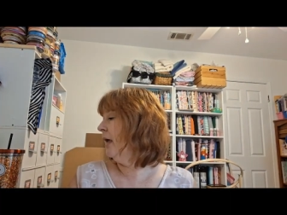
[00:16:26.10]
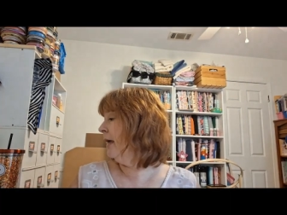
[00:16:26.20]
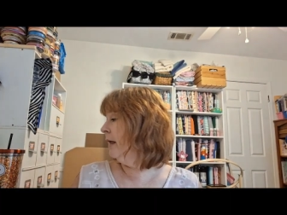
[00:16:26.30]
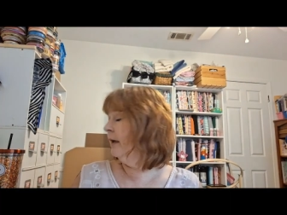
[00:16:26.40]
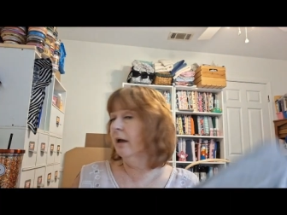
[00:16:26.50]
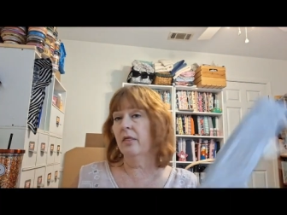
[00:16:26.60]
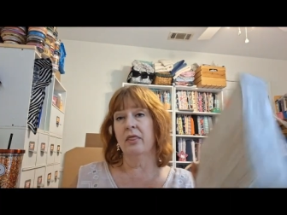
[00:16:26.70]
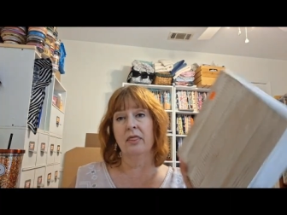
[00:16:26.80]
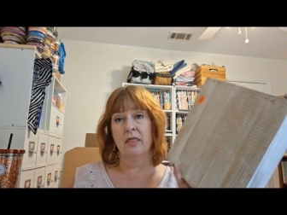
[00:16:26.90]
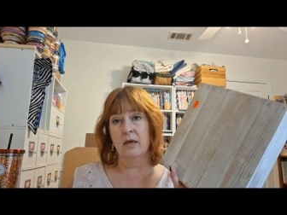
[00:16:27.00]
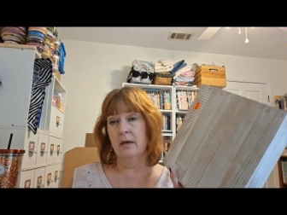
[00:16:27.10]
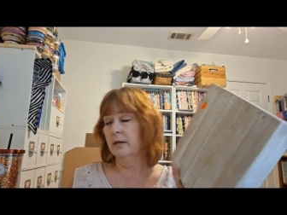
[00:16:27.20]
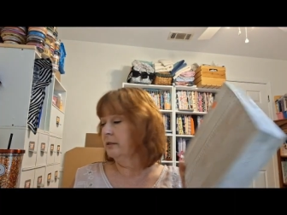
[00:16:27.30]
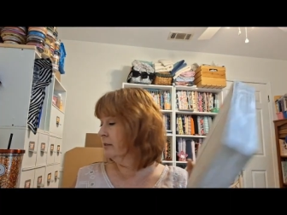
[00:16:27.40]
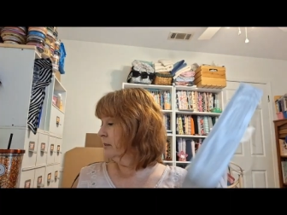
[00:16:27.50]
and I got
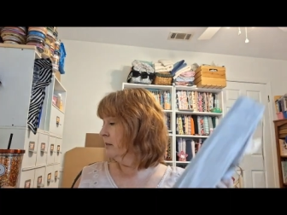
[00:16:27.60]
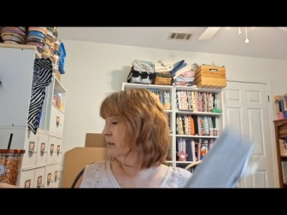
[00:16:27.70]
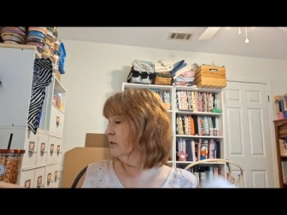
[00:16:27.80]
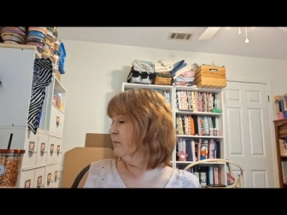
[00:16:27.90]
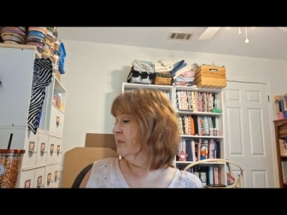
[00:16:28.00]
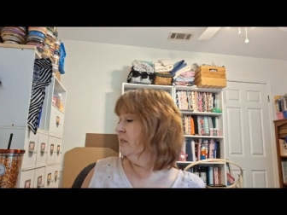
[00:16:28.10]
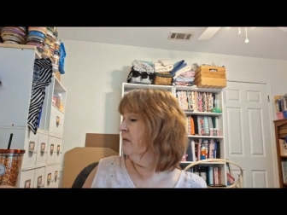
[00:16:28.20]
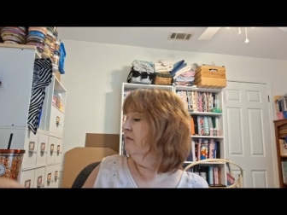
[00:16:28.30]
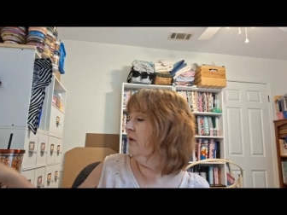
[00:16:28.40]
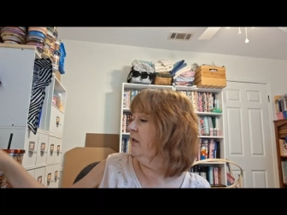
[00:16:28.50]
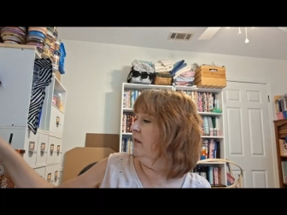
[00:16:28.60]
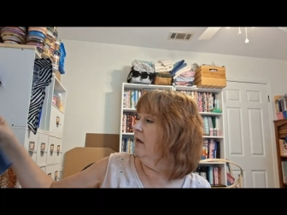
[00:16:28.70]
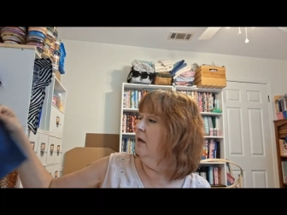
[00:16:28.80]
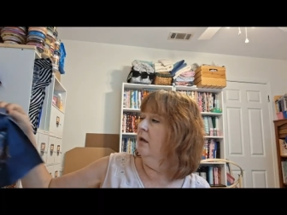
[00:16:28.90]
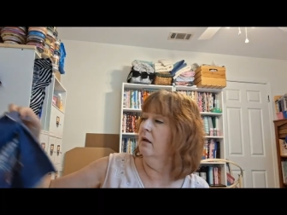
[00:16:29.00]
this
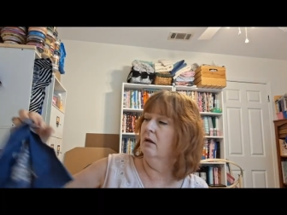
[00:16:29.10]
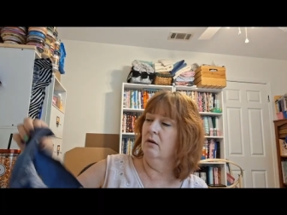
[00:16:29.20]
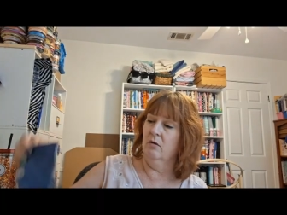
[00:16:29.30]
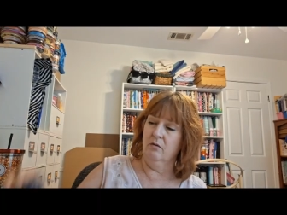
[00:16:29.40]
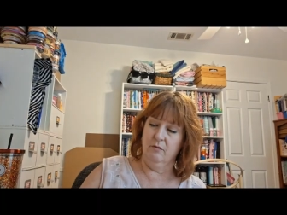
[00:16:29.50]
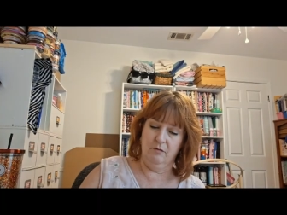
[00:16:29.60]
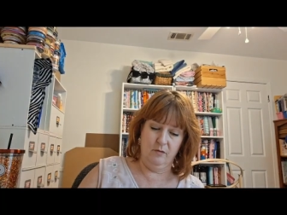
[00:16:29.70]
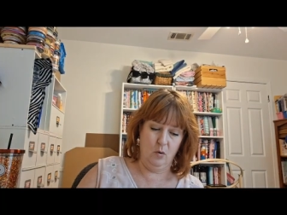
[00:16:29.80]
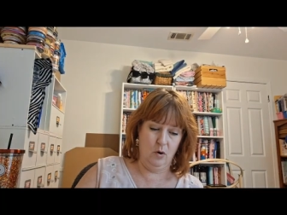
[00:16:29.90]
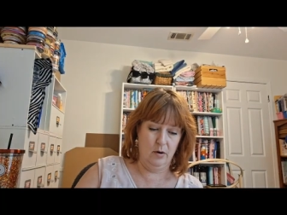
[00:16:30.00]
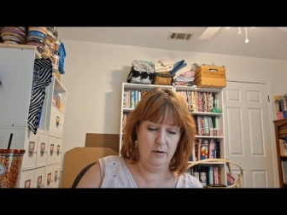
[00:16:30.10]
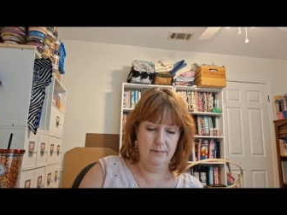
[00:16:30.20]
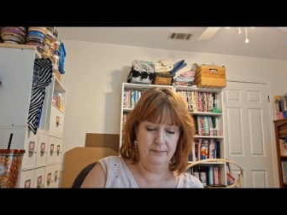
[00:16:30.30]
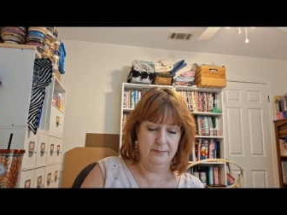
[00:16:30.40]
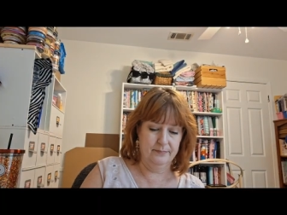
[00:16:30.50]
specifically for